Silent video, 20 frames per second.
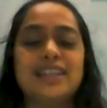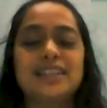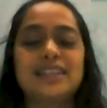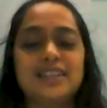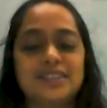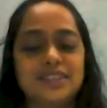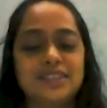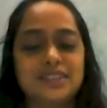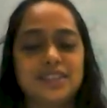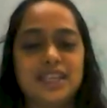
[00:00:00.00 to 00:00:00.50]

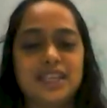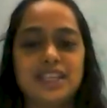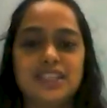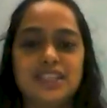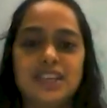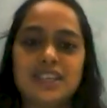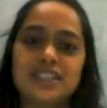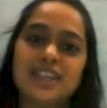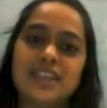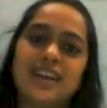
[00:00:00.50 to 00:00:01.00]
This is
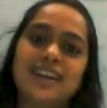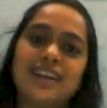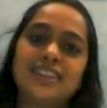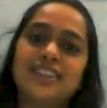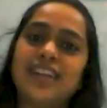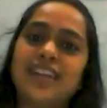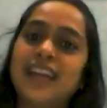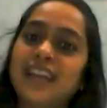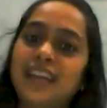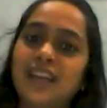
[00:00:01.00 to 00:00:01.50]
Isha Shah
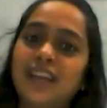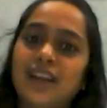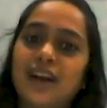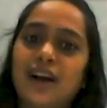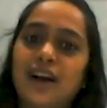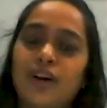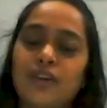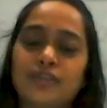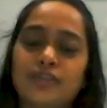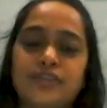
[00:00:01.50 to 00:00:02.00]
signing
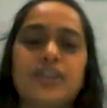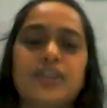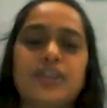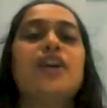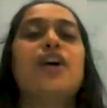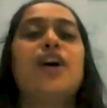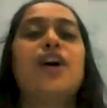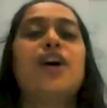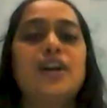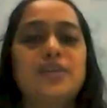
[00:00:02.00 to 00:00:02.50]
off
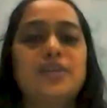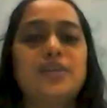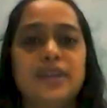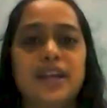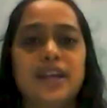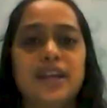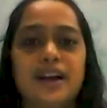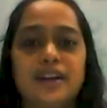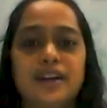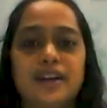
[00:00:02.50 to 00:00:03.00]
on
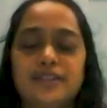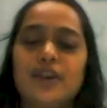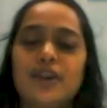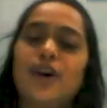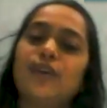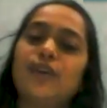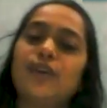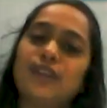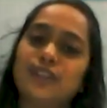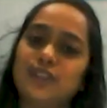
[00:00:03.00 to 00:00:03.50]
behalf
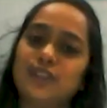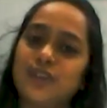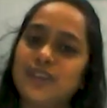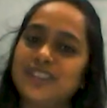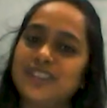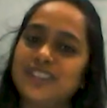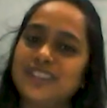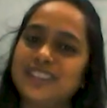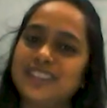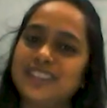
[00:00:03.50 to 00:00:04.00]
of
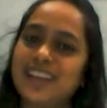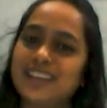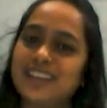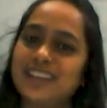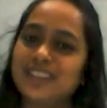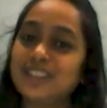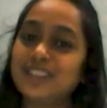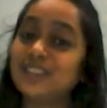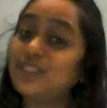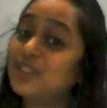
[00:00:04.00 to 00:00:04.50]
Rejoice
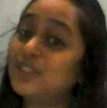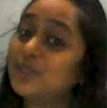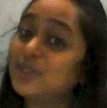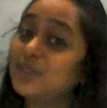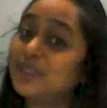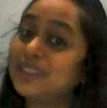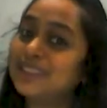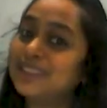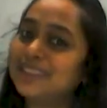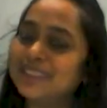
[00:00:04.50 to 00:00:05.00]
International
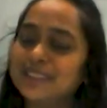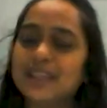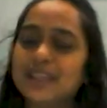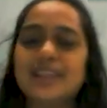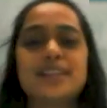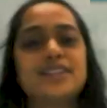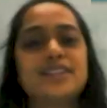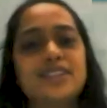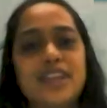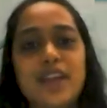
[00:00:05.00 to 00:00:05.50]
School.
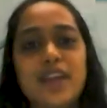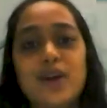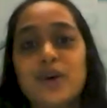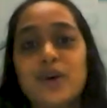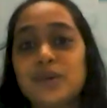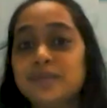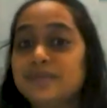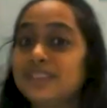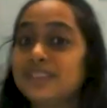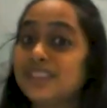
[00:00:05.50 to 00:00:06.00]
Stay
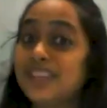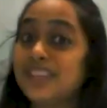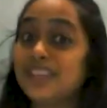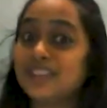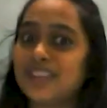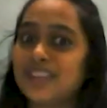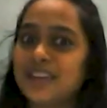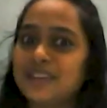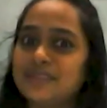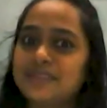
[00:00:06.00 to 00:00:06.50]
home, stay
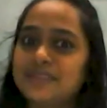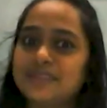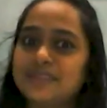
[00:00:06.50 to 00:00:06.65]
safe.